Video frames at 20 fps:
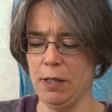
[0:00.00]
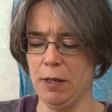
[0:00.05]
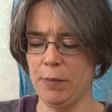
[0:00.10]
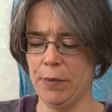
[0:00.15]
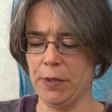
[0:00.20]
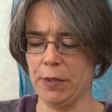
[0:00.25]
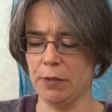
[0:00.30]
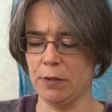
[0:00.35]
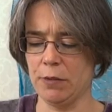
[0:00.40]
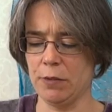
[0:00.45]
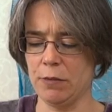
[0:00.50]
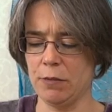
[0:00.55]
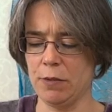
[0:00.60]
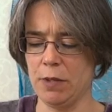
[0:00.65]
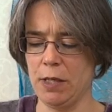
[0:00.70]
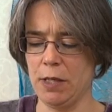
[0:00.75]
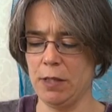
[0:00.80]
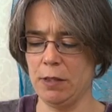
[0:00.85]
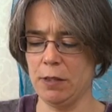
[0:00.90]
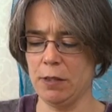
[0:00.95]
because you'll
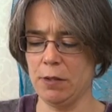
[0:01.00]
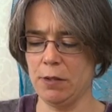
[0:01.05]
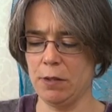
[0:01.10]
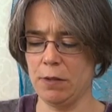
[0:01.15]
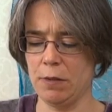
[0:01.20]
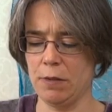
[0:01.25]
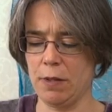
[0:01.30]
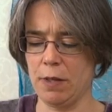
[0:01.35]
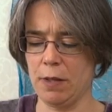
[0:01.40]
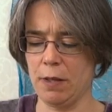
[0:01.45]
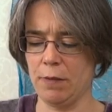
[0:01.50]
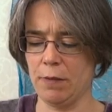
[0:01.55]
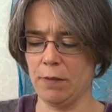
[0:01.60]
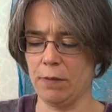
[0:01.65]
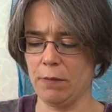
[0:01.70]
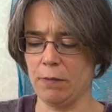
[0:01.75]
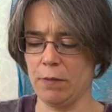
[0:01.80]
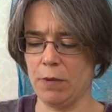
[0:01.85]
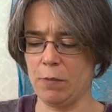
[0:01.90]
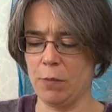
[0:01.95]
need to do
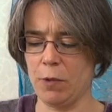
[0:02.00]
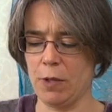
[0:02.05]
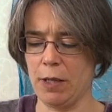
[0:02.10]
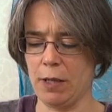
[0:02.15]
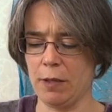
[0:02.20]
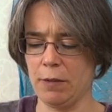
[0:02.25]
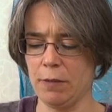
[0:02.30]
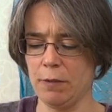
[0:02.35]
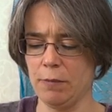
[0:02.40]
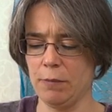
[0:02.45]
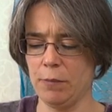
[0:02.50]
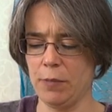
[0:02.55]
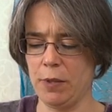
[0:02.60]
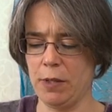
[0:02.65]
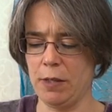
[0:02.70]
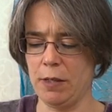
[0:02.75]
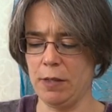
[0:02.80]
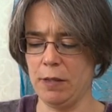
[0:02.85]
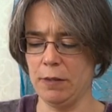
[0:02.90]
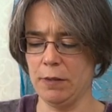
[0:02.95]
this when we add
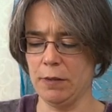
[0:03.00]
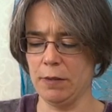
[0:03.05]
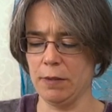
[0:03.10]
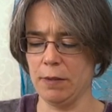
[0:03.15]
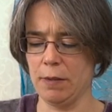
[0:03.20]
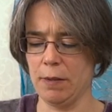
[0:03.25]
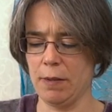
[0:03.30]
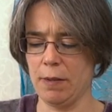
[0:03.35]
beads.